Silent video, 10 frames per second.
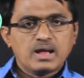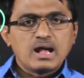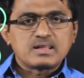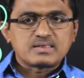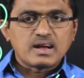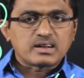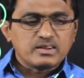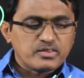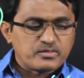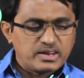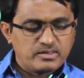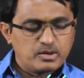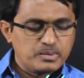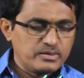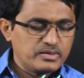Exactly 15
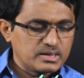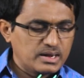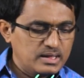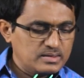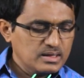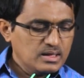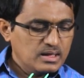will be defective. That is